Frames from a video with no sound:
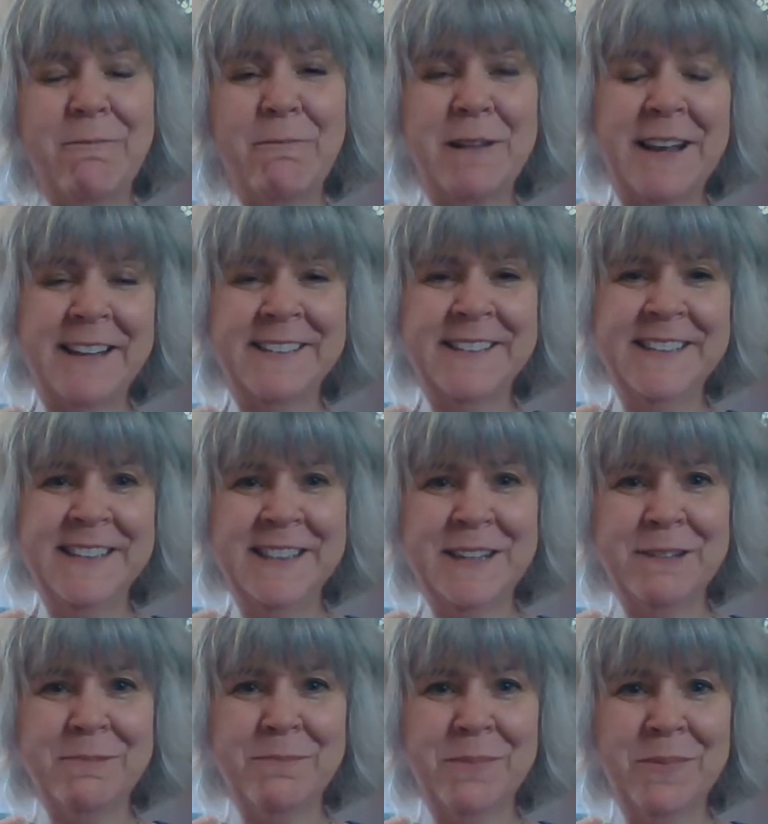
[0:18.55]
when I see
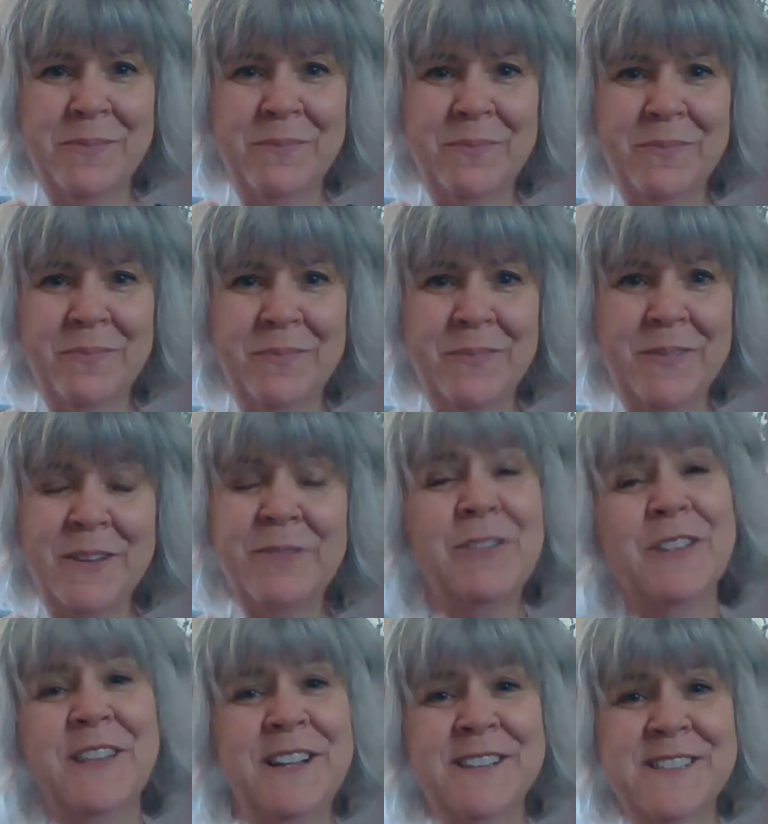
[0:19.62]
them,
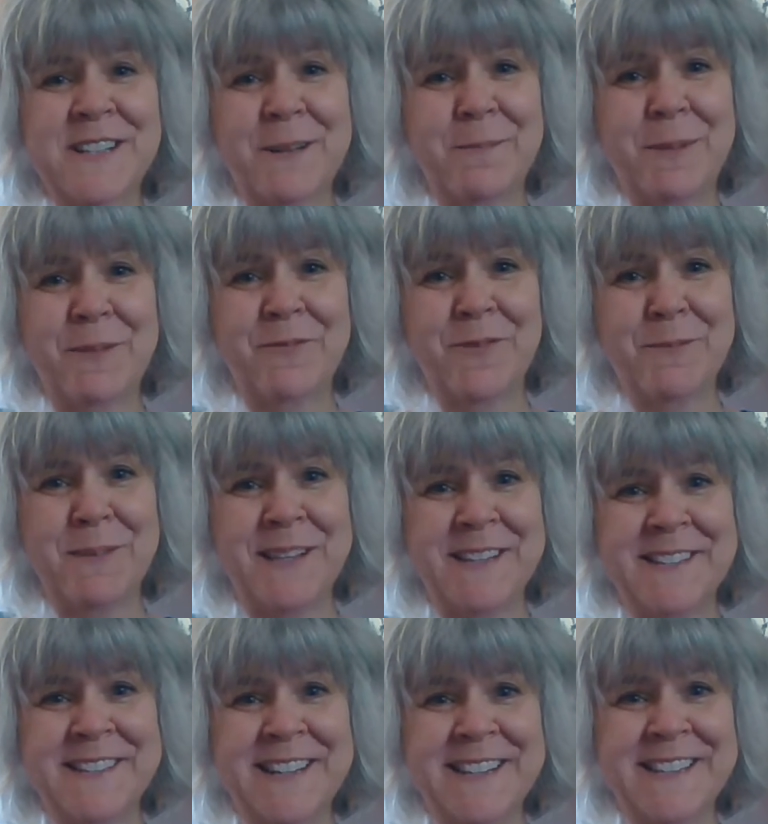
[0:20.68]
different things come up for me
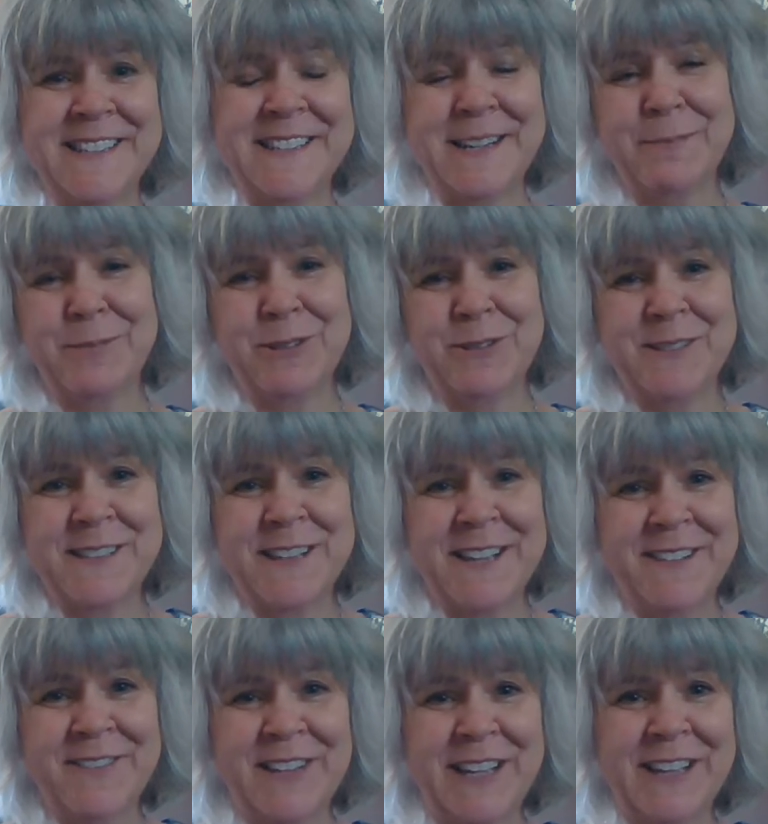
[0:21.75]
the second time. So it's kind
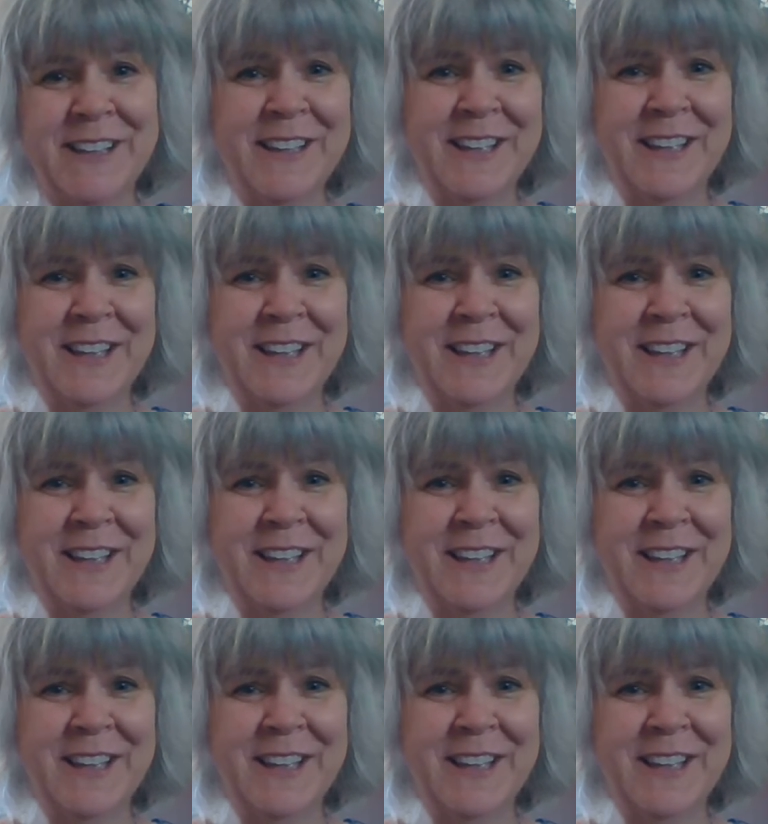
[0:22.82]
of like